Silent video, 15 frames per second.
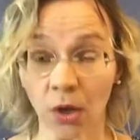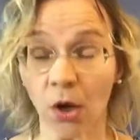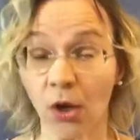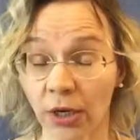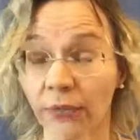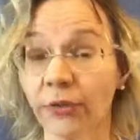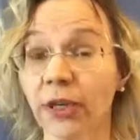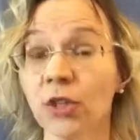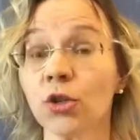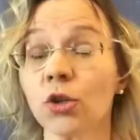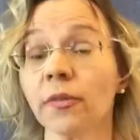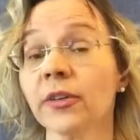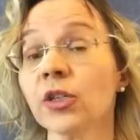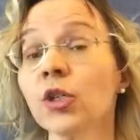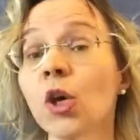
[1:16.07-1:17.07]

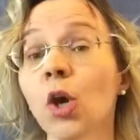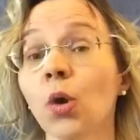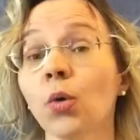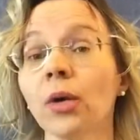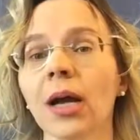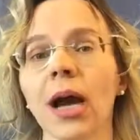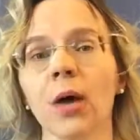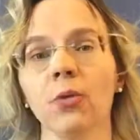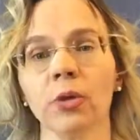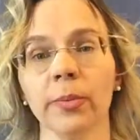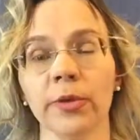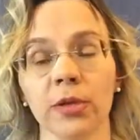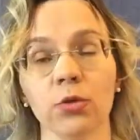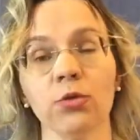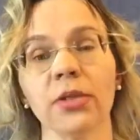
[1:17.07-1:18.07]
of its own, I will
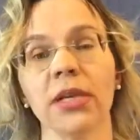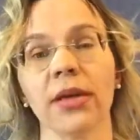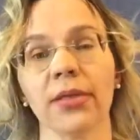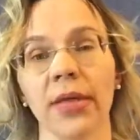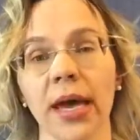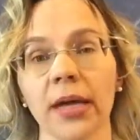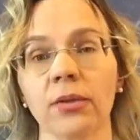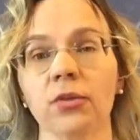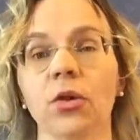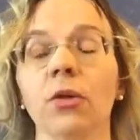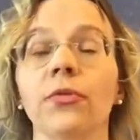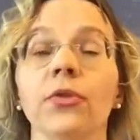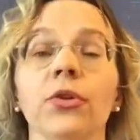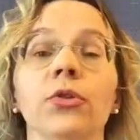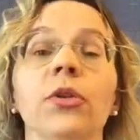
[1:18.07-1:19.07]
be using that
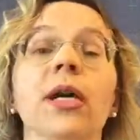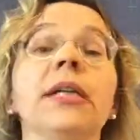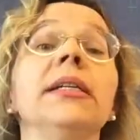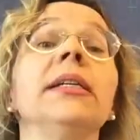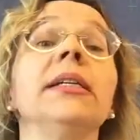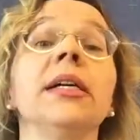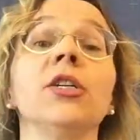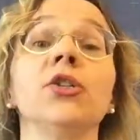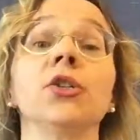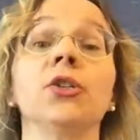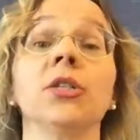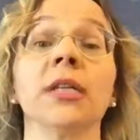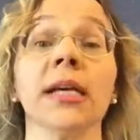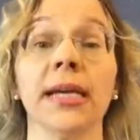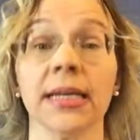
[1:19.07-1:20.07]
of the United
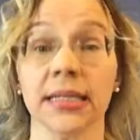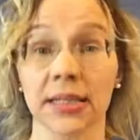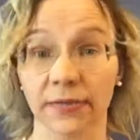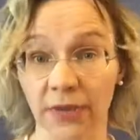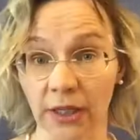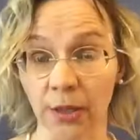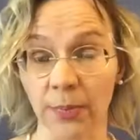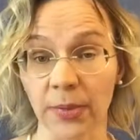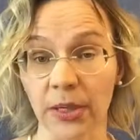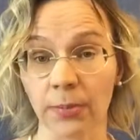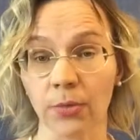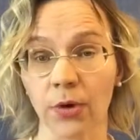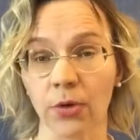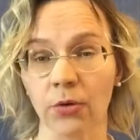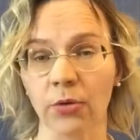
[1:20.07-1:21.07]
Nations Development
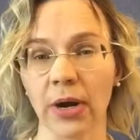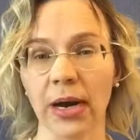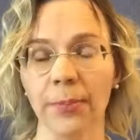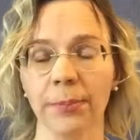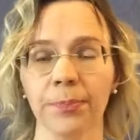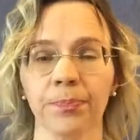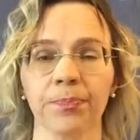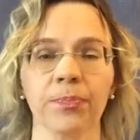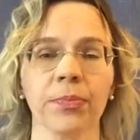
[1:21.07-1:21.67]
Programme.